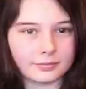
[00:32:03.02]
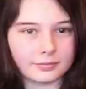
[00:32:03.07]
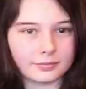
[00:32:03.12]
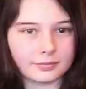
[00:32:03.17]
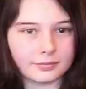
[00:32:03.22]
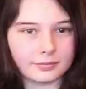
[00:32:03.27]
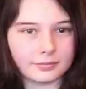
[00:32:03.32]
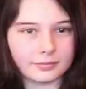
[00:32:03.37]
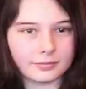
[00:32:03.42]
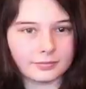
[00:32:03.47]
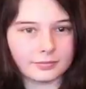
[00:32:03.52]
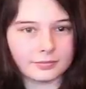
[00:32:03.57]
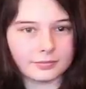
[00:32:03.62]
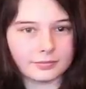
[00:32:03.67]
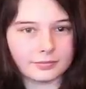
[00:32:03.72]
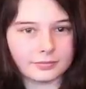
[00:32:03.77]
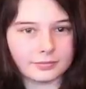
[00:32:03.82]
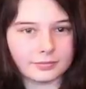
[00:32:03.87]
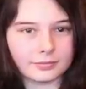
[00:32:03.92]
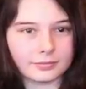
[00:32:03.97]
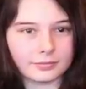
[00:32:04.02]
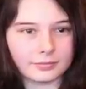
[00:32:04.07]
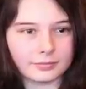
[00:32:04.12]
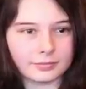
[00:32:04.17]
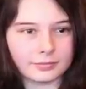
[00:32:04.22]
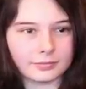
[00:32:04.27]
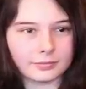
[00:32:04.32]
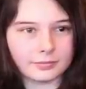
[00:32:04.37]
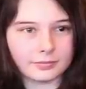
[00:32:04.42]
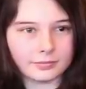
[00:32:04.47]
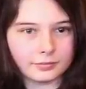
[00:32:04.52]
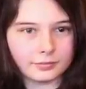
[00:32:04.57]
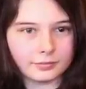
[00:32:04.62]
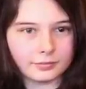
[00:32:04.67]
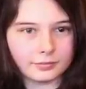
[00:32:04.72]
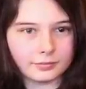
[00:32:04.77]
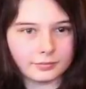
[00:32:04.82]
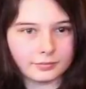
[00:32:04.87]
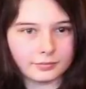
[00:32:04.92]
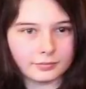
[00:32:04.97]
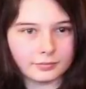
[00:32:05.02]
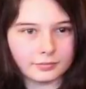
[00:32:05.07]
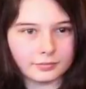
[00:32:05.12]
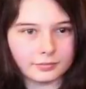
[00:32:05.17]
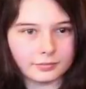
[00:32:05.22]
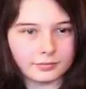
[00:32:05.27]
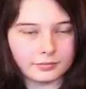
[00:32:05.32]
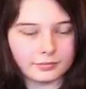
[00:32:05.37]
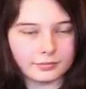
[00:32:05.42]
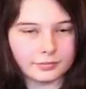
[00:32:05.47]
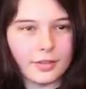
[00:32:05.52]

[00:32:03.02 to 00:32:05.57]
(silent)